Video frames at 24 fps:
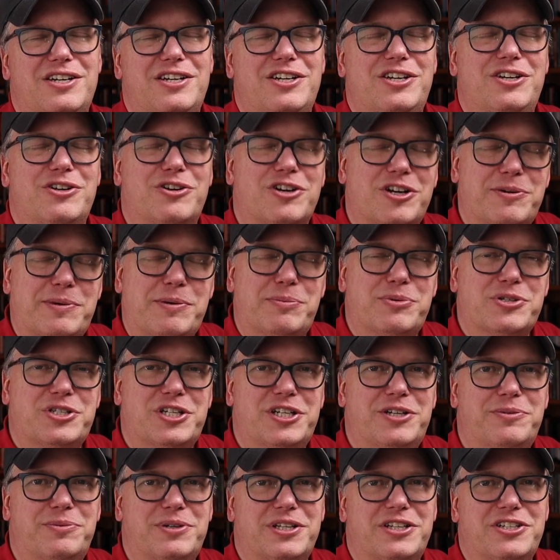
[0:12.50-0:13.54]
You're going to be
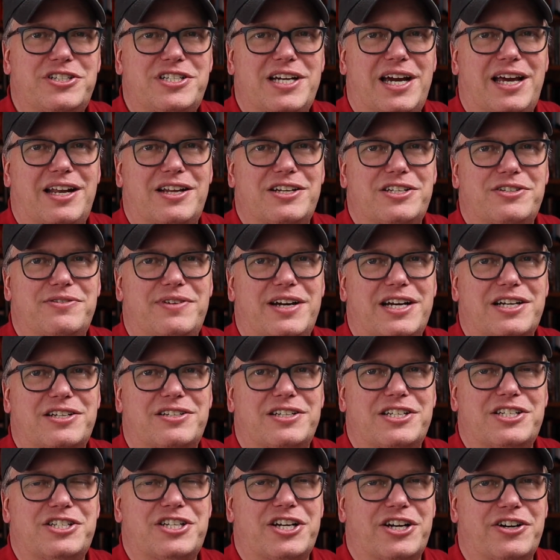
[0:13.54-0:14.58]
presented with the challenge of
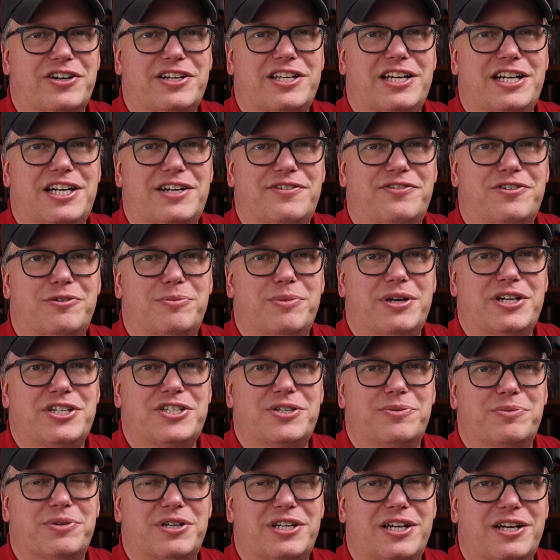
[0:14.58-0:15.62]
actually sharing that
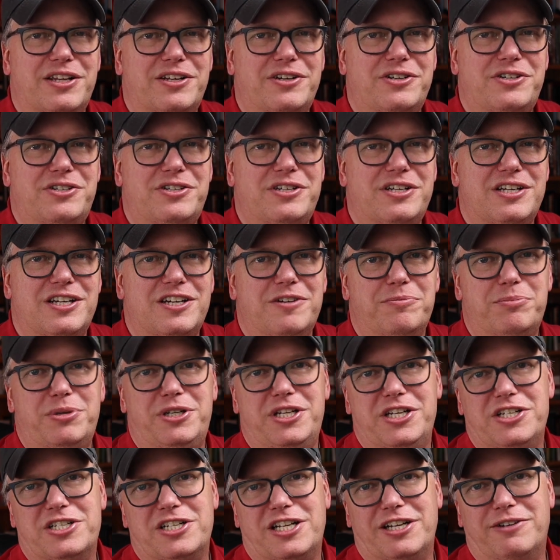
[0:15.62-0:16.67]
information with others,
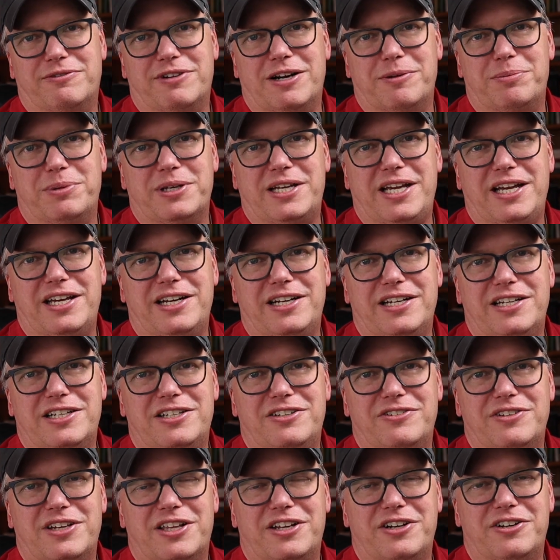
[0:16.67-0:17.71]
potentially replicating it
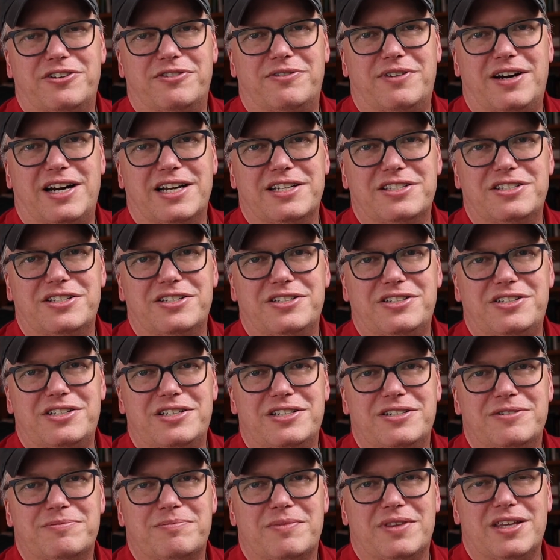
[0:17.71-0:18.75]
to other devices,
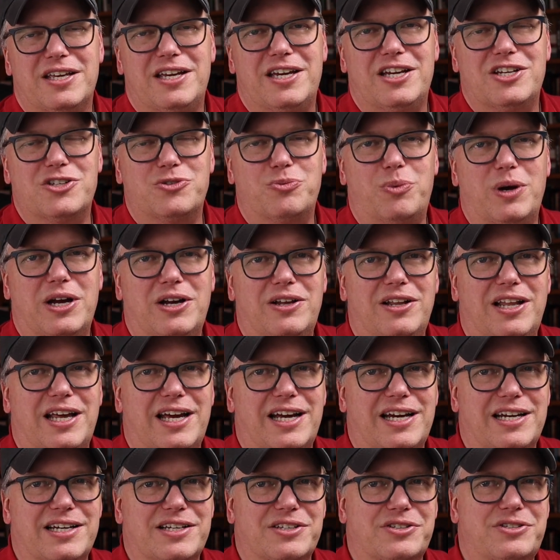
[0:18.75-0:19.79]
as well
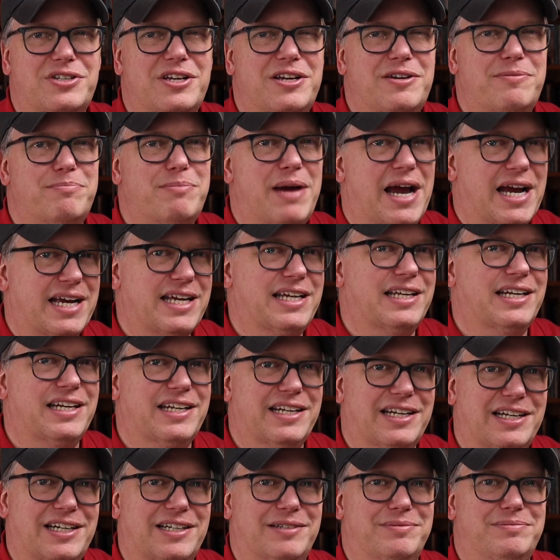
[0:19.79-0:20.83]
as backing it
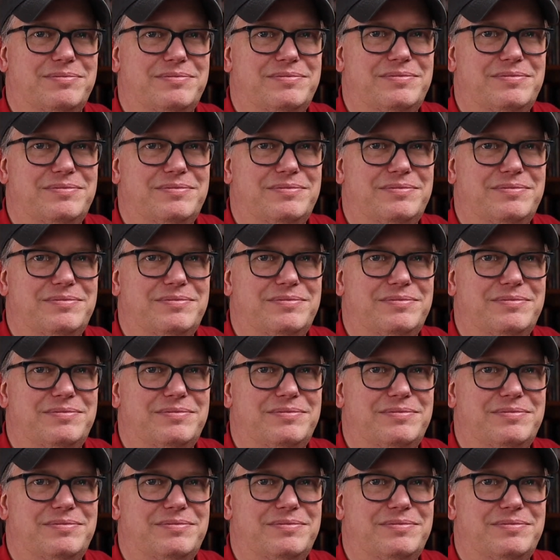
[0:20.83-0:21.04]
up.